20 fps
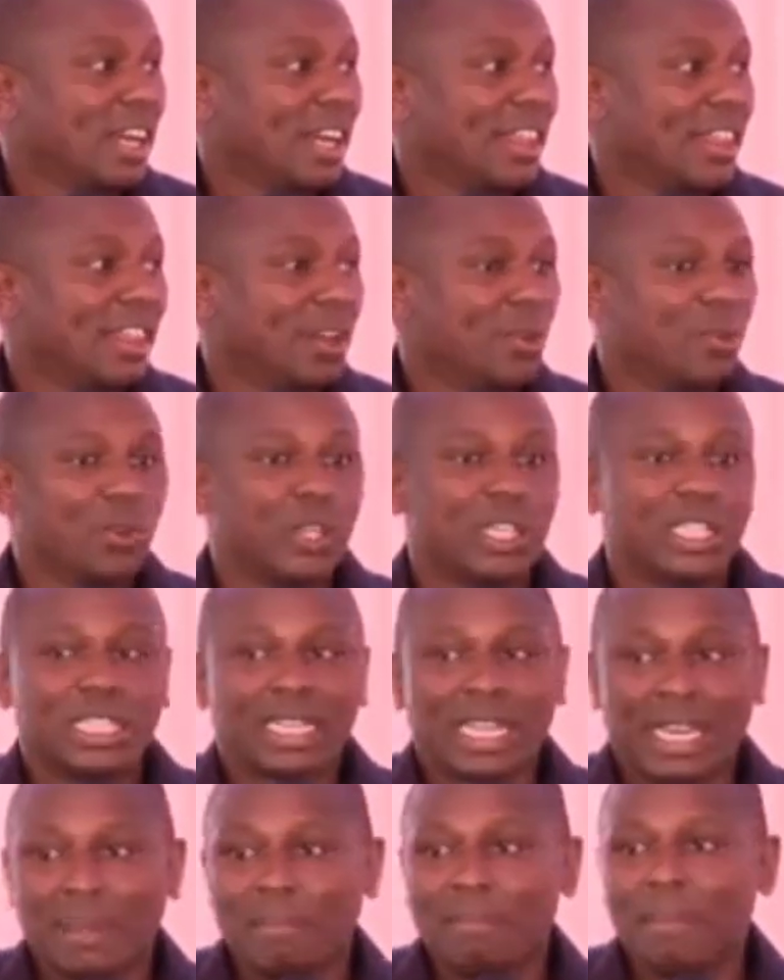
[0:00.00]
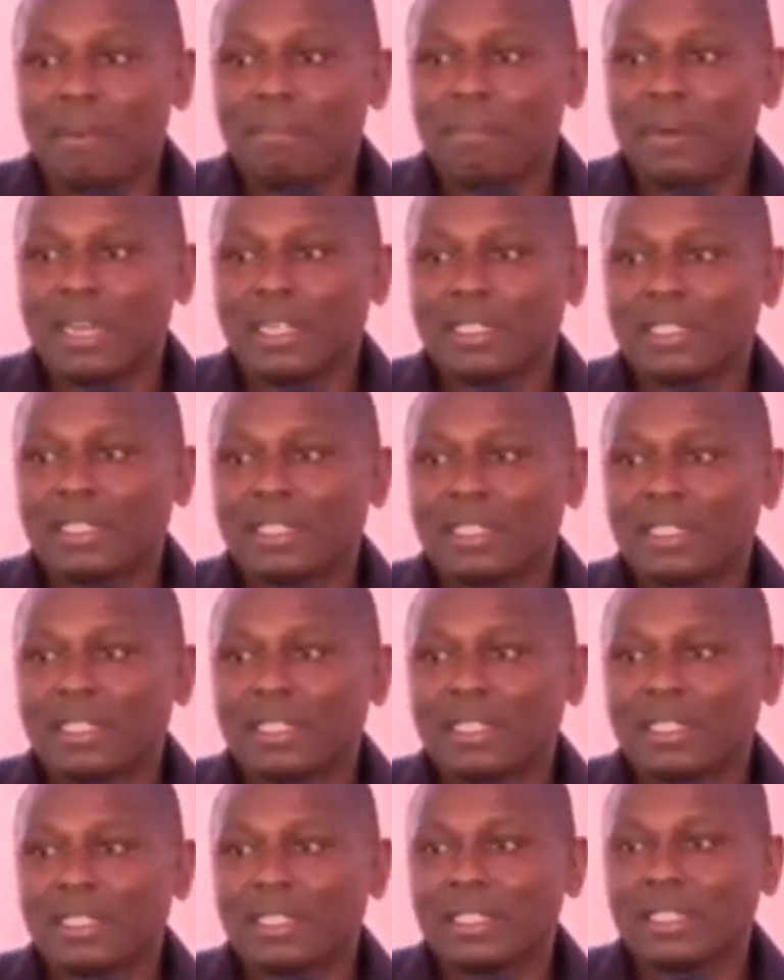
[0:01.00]
they would tell members the
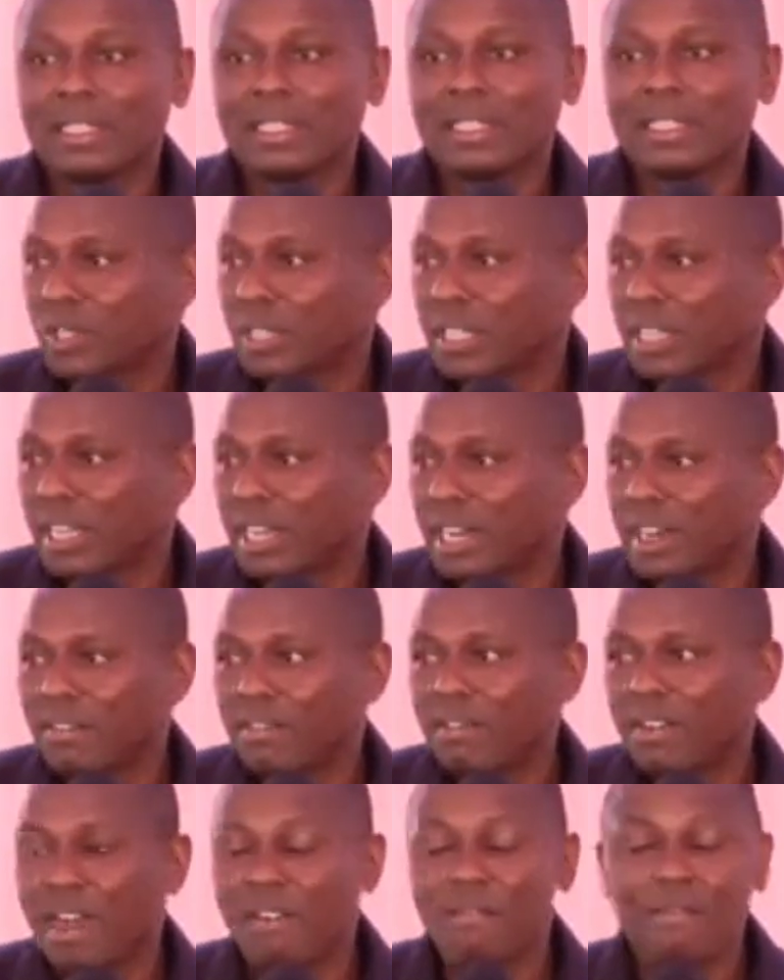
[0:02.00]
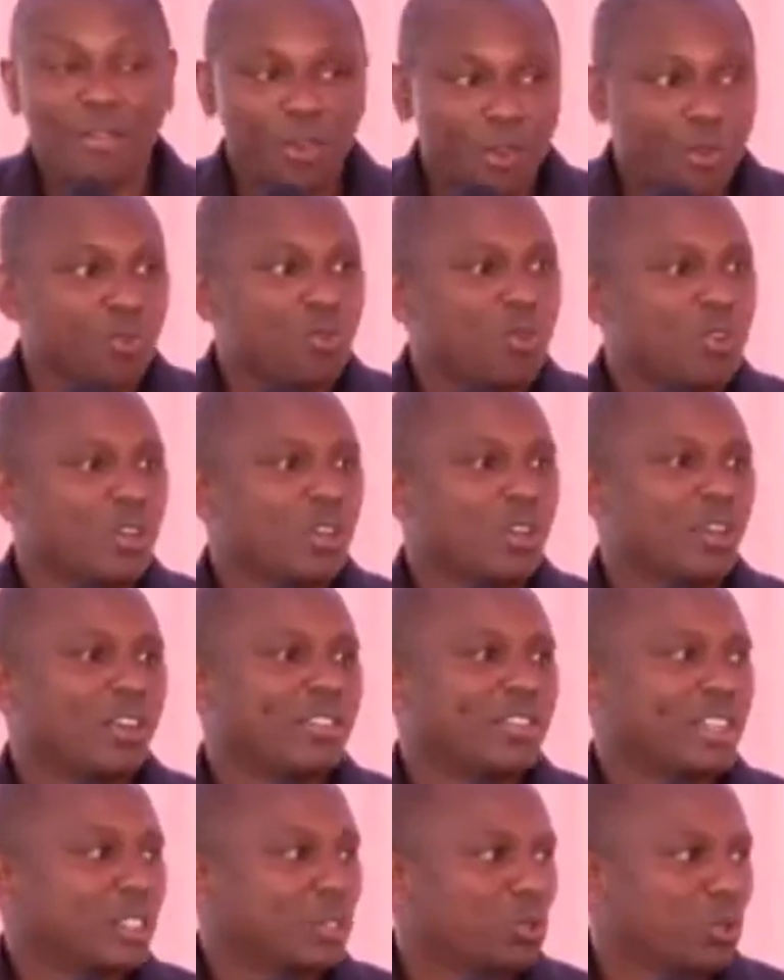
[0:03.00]
same, because they have a view
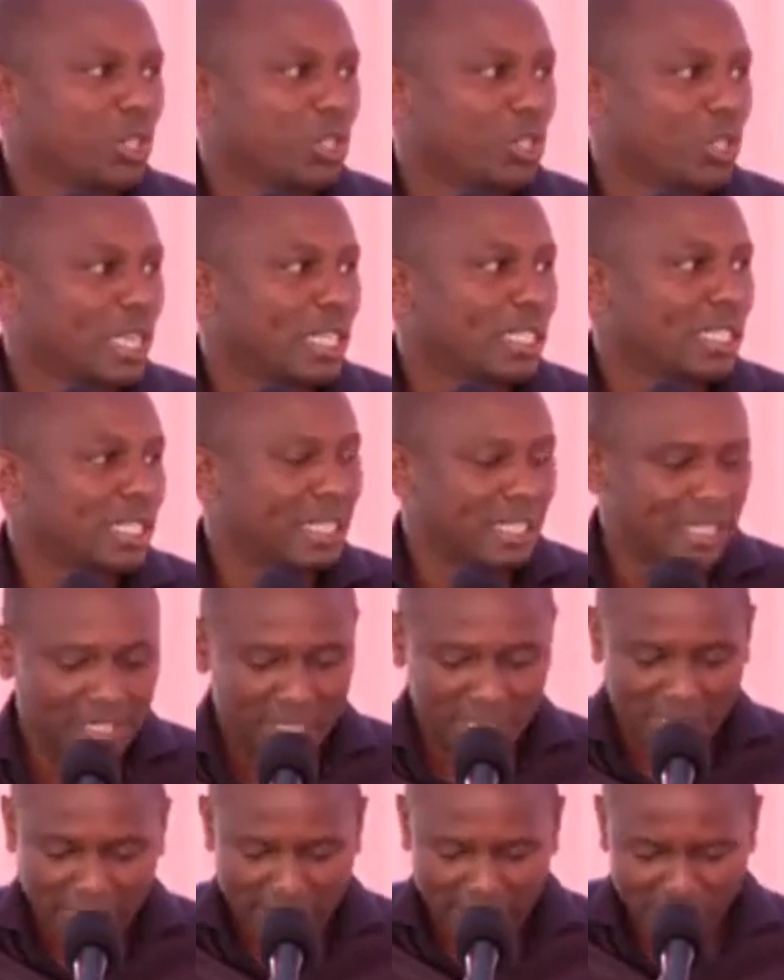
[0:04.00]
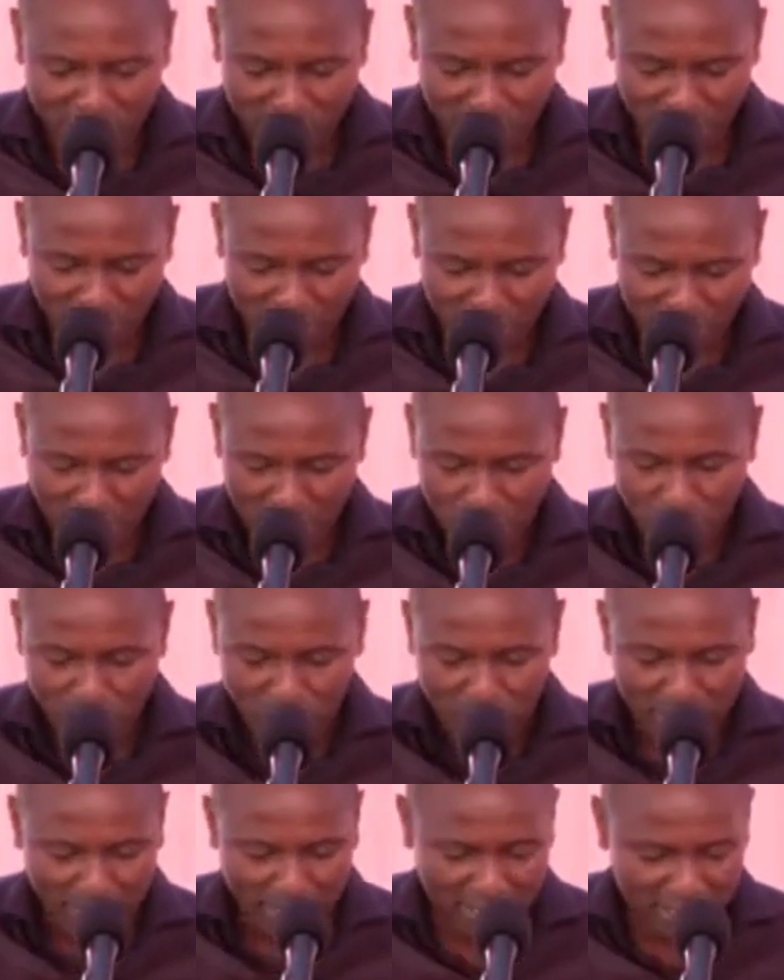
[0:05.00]
of the situation as it is in the country.
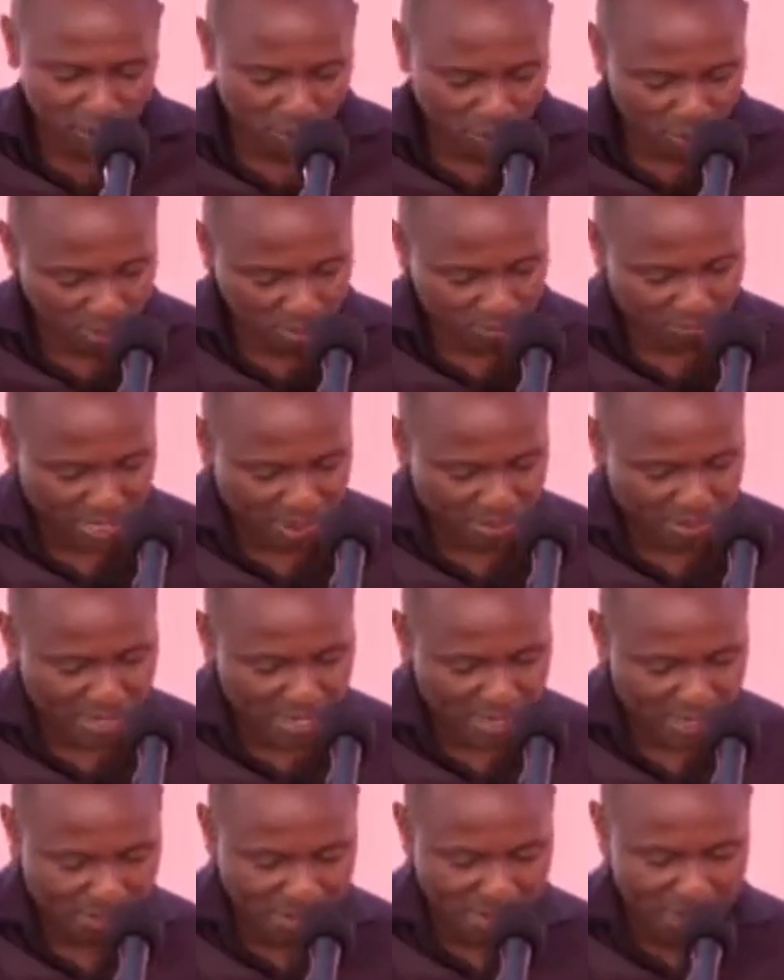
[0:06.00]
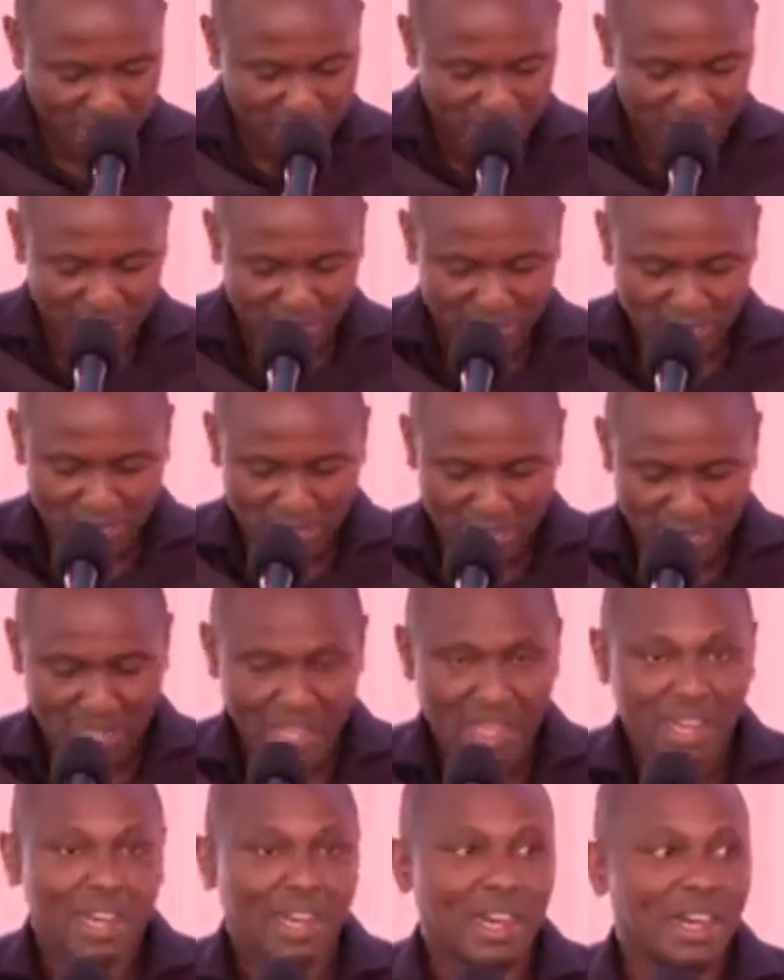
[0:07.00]
Your Excellency, with those very many remarks,
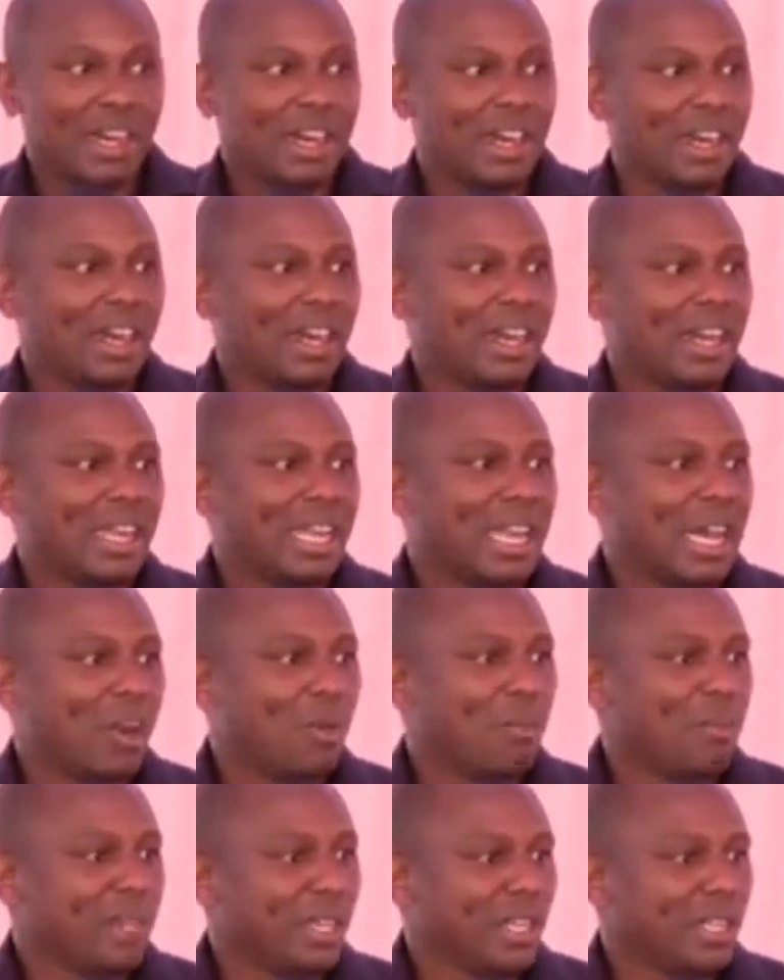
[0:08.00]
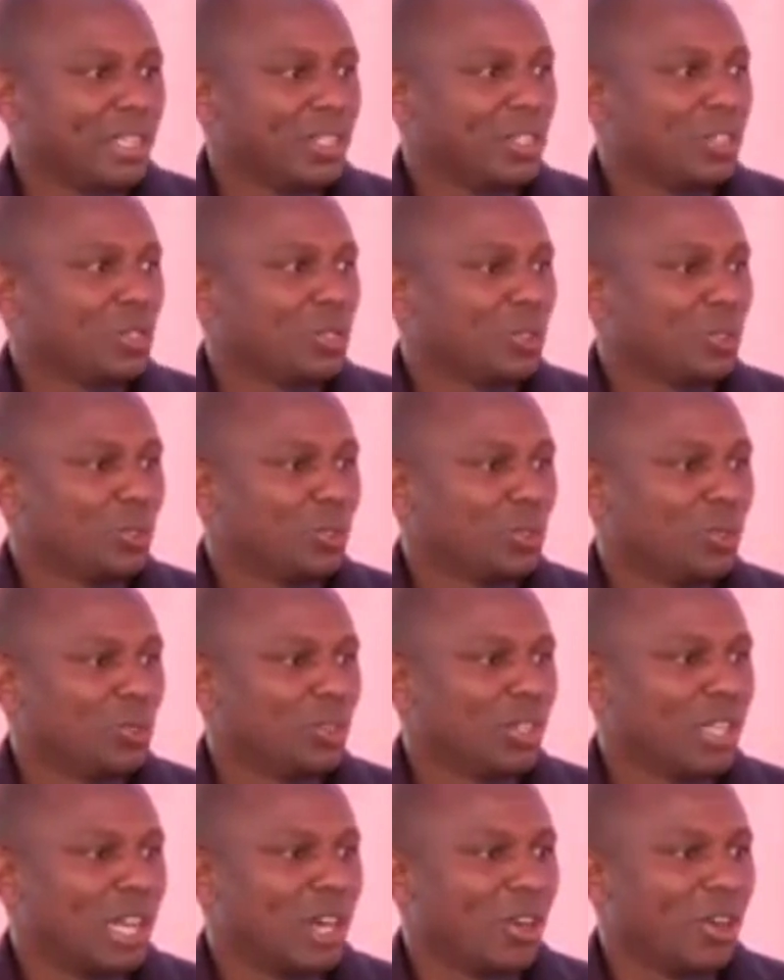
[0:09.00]
allow me
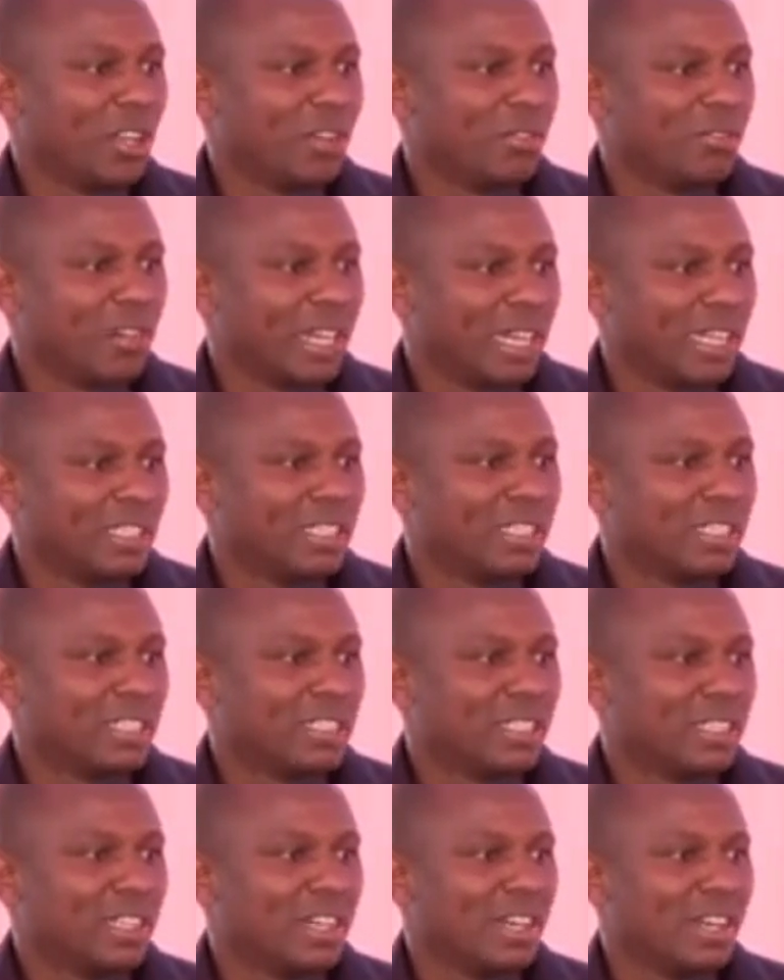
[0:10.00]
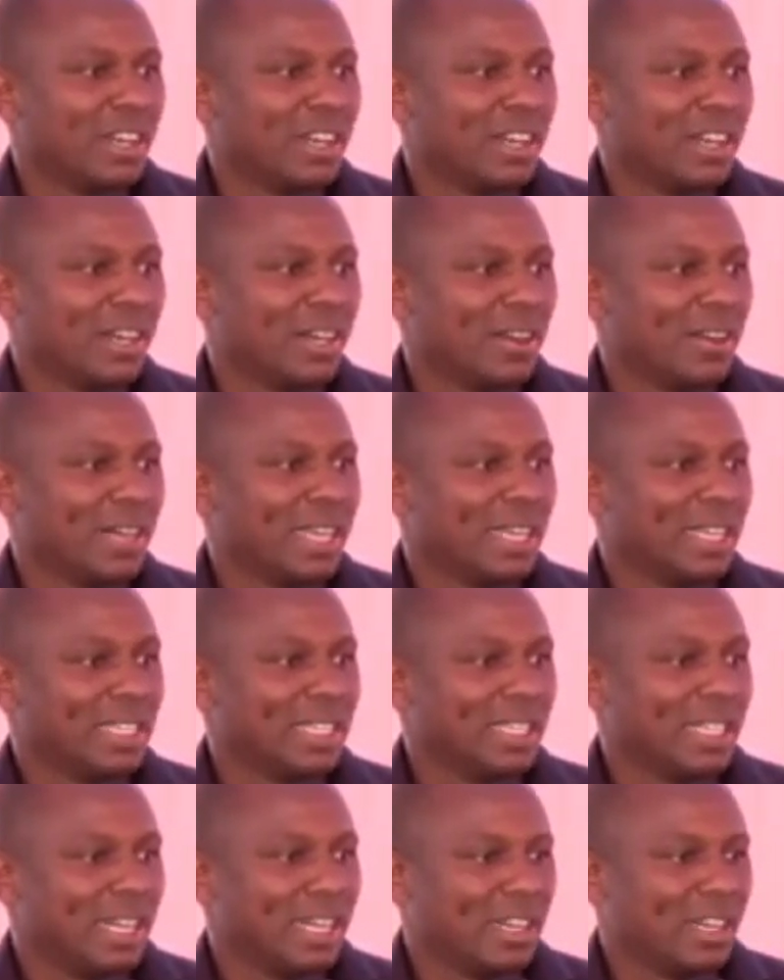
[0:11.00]
to now invite our
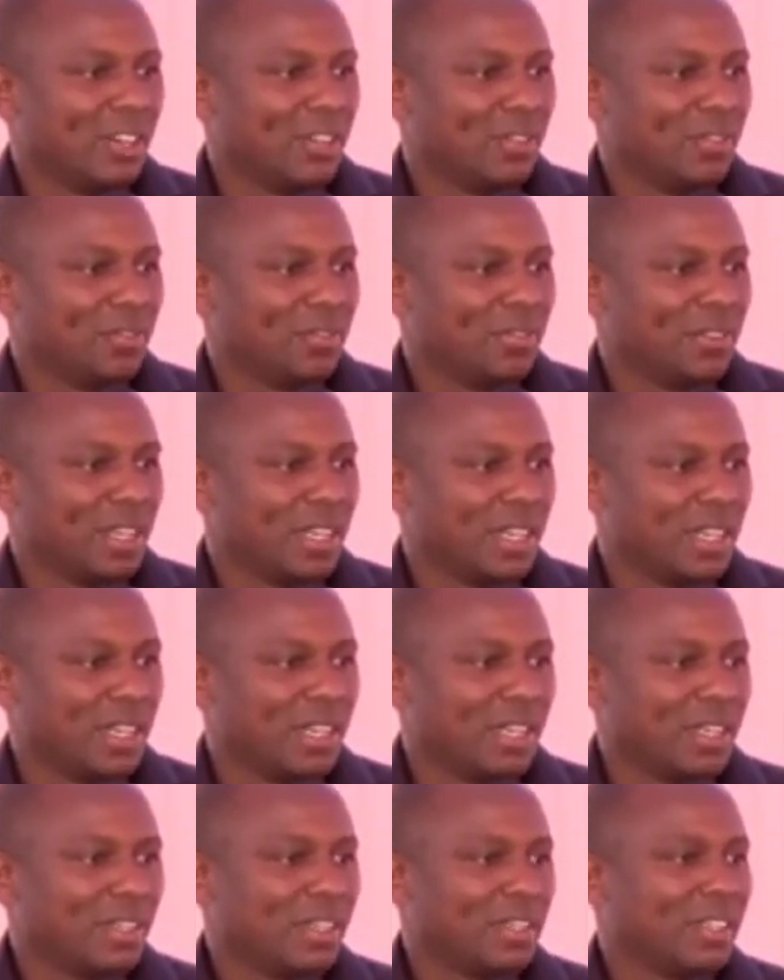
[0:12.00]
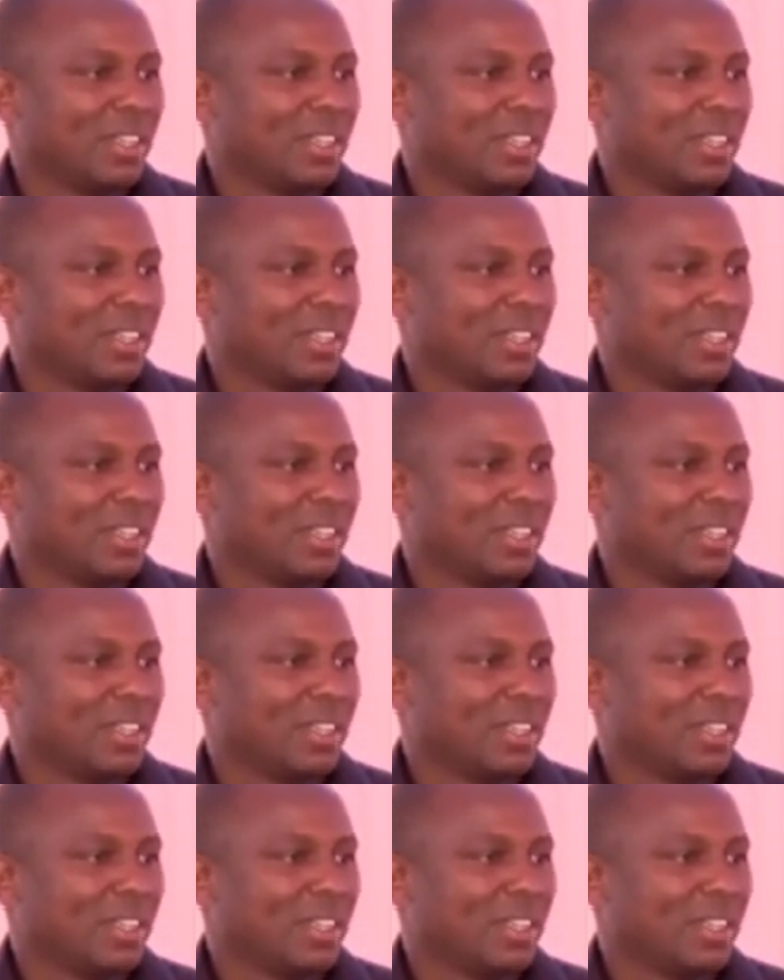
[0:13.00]
leader of